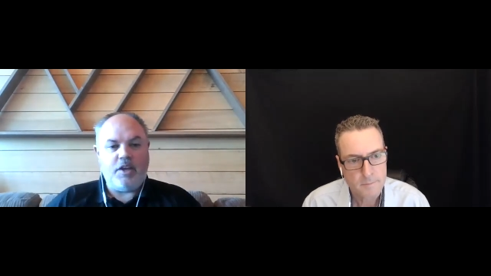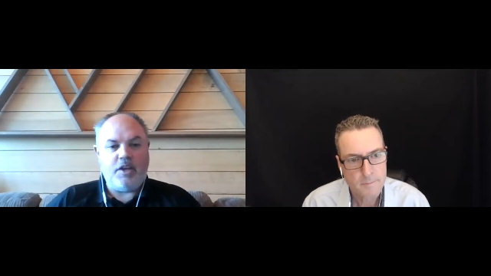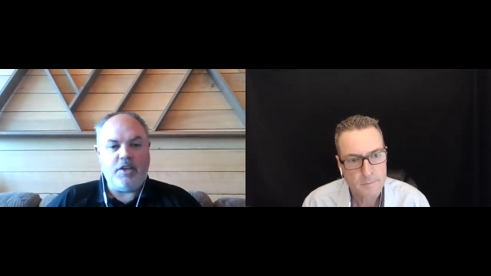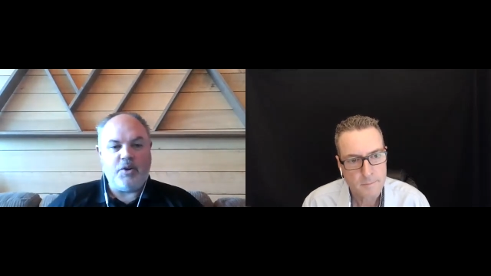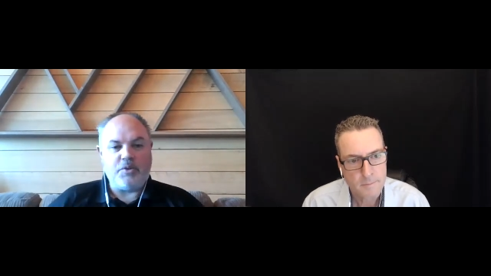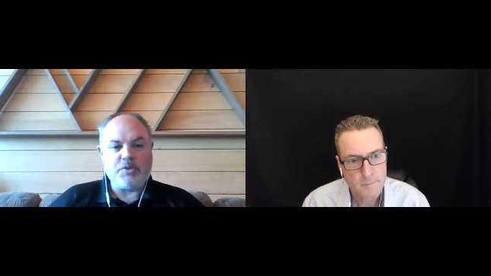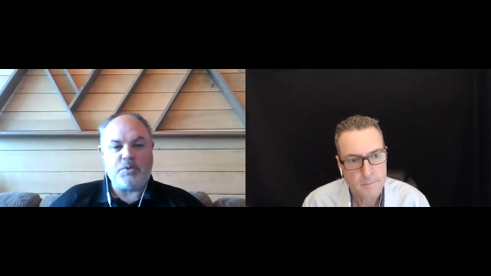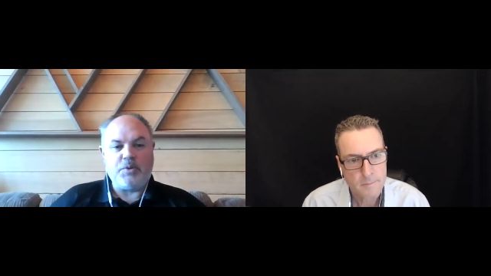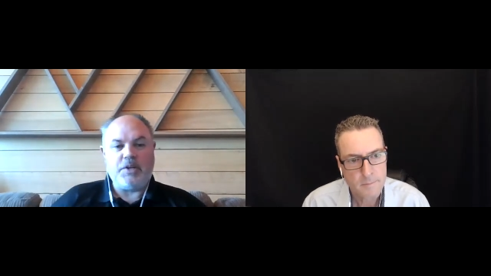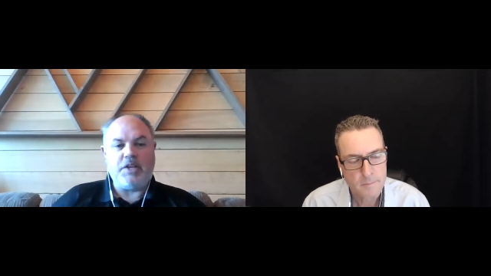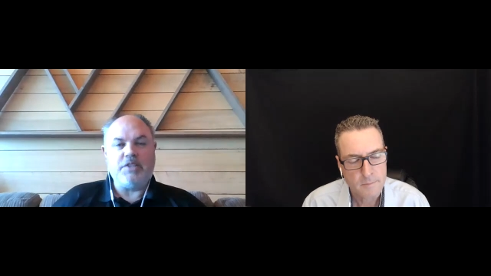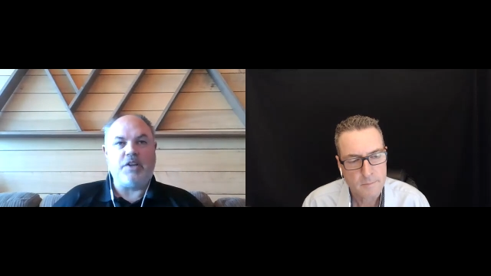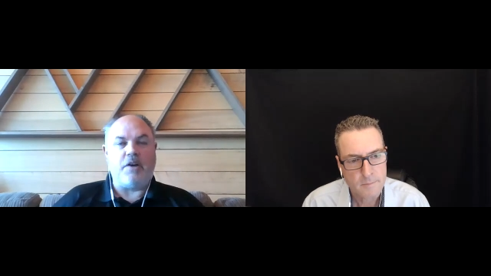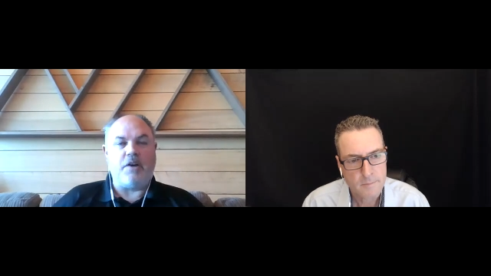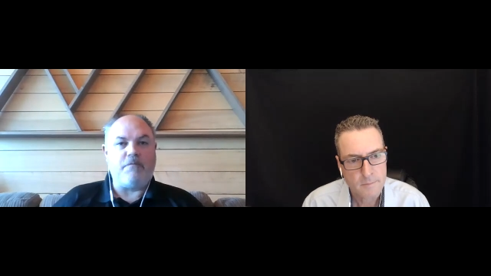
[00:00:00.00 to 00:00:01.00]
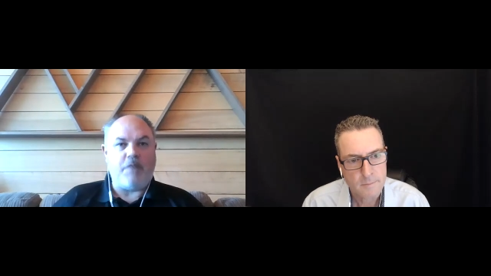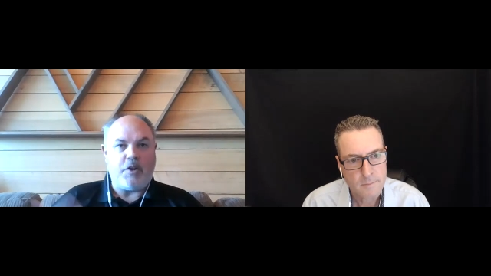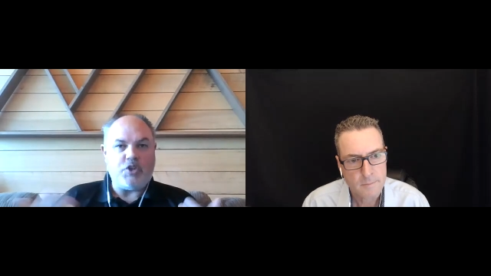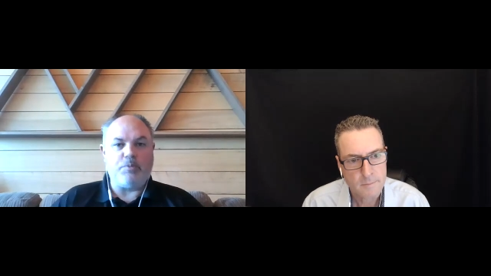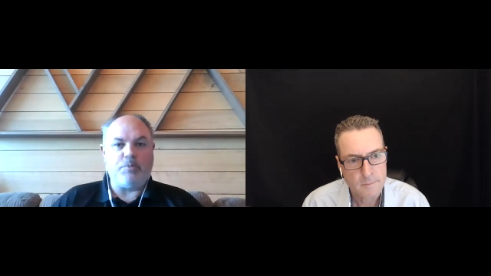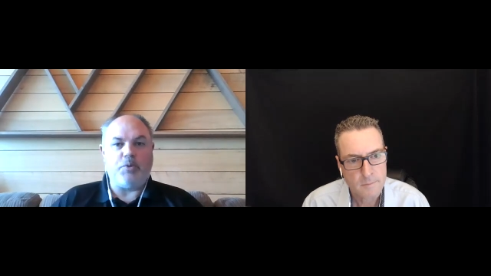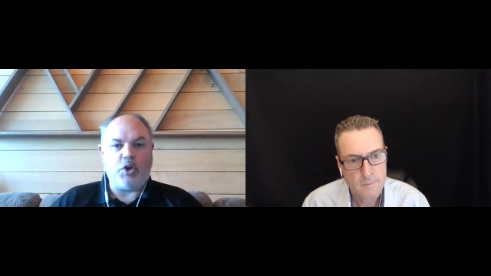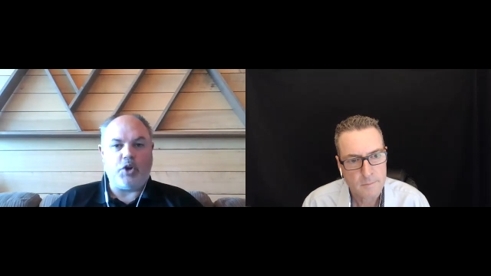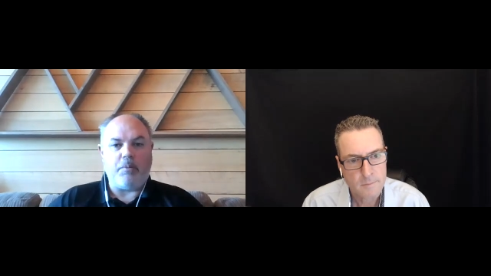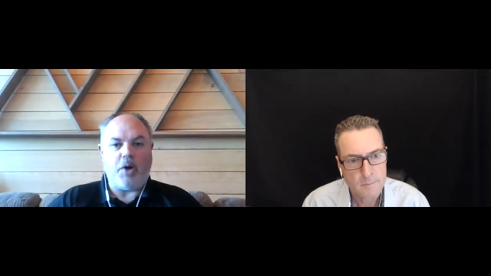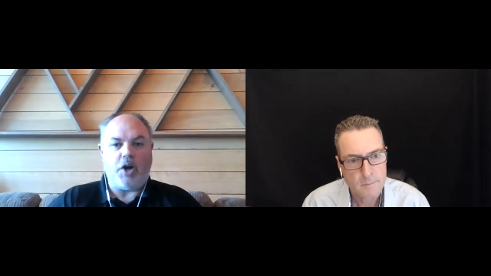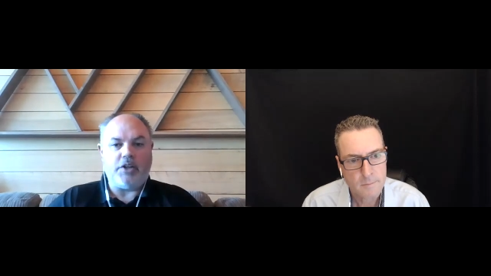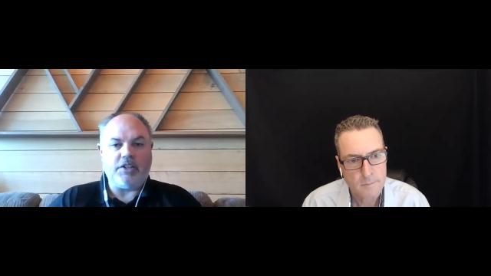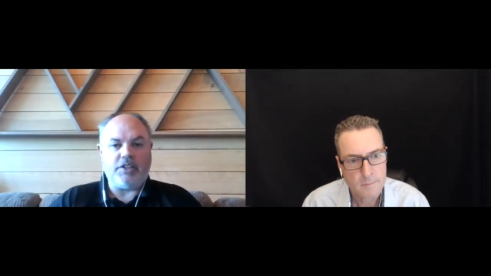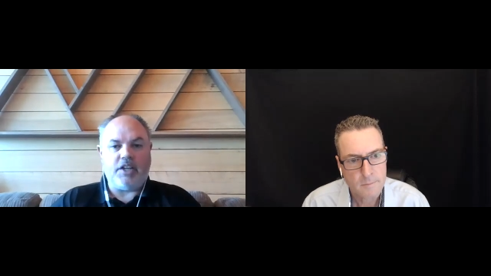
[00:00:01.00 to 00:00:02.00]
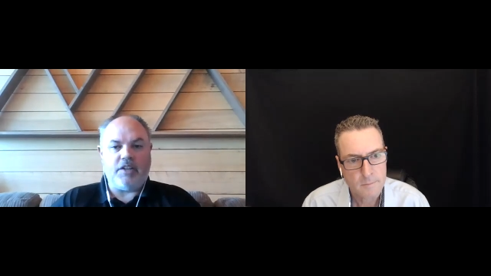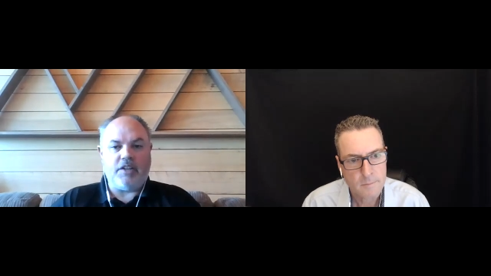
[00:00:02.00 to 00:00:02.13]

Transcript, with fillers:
Speaker 1: You know, so it is a fungible commodity.